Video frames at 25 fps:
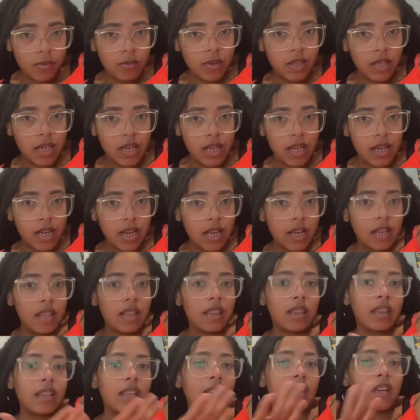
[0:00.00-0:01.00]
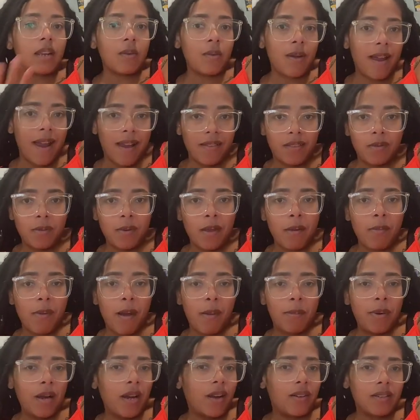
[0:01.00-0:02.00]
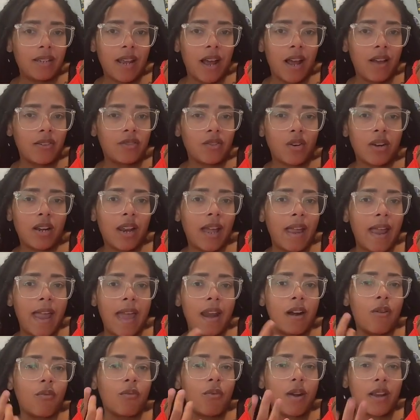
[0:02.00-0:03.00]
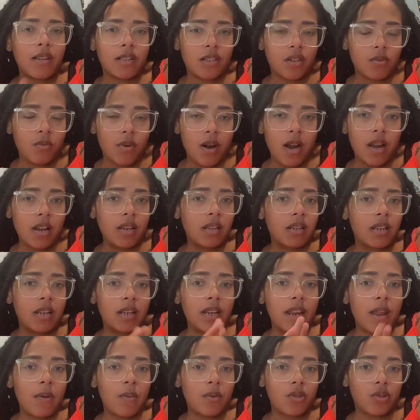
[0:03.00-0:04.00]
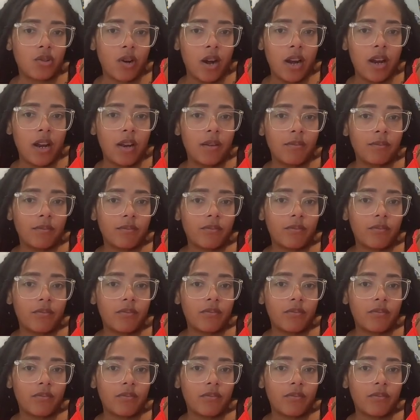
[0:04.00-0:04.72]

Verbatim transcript: of them to eat it, then it would have to be at my parents' house or like at a restaurant. Then they would try it.